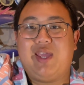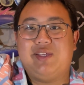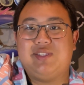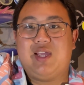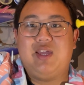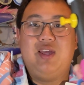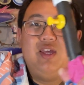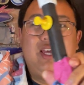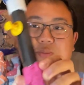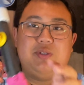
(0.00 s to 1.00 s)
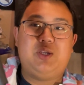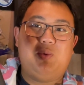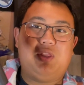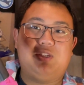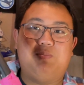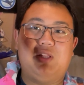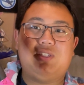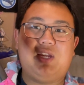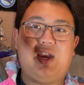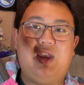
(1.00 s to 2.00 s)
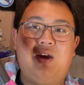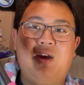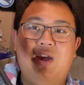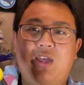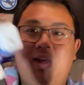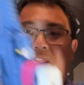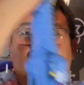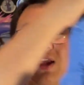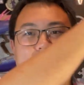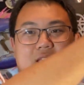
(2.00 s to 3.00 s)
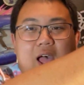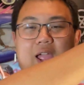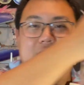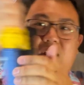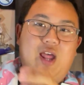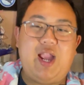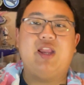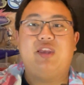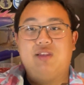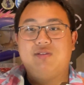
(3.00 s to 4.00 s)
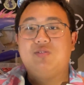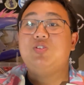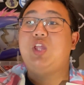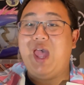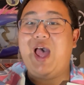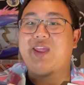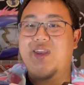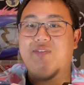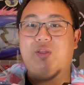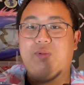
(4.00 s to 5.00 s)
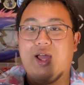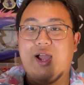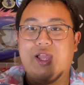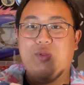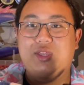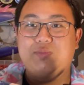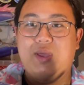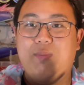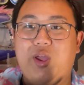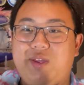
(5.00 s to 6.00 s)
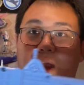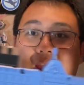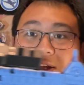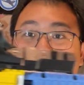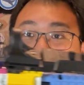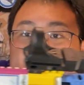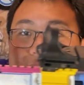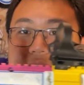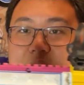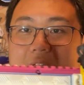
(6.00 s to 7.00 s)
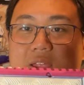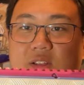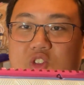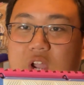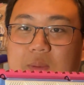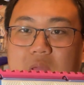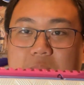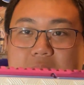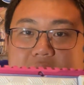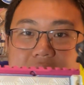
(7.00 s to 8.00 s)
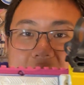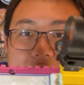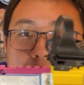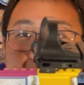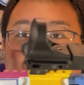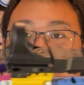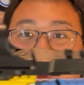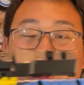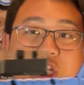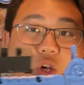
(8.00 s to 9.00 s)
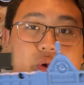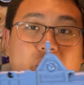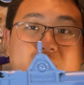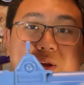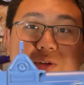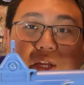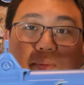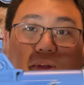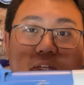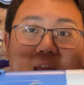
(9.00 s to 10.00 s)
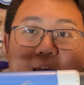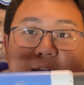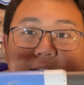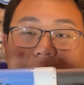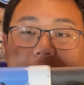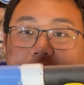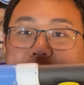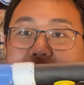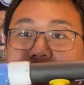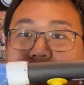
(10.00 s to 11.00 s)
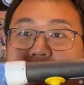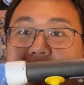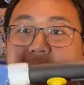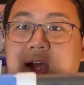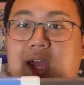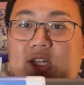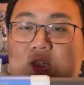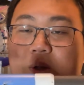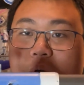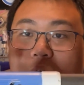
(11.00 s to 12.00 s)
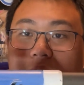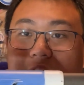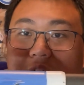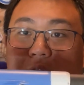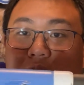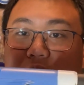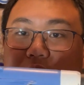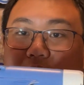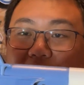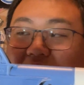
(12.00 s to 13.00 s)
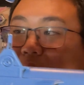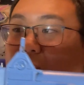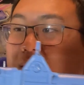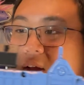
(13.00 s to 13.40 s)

stick, especially with this buttstock here. Like I could definitely play hockey with this bad boy. But yeah, as you can see, I tried my best to kind of match her general color scheme that she has in her splash art and just her art in general, just to,